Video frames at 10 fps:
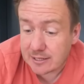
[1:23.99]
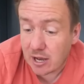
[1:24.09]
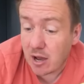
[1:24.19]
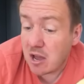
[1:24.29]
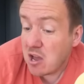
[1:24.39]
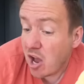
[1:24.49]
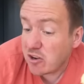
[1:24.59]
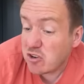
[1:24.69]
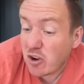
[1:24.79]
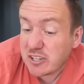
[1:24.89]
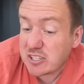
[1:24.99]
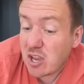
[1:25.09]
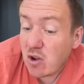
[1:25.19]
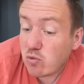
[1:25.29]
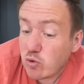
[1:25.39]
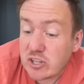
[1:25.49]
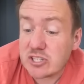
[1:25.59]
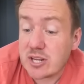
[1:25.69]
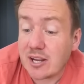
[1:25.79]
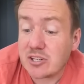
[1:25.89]
A nice
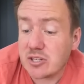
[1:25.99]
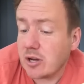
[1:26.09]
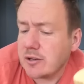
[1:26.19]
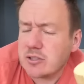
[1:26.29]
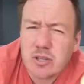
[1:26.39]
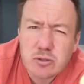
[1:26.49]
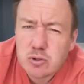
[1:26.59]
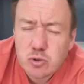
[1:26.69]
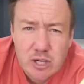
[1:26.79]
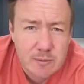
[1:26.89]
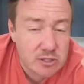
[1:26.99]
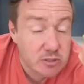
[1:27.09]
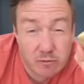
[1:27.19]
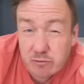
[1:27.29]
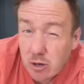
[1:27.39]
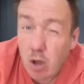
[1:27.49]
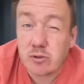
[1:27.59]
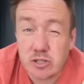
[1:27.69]
rich texture and subtle creaminess with low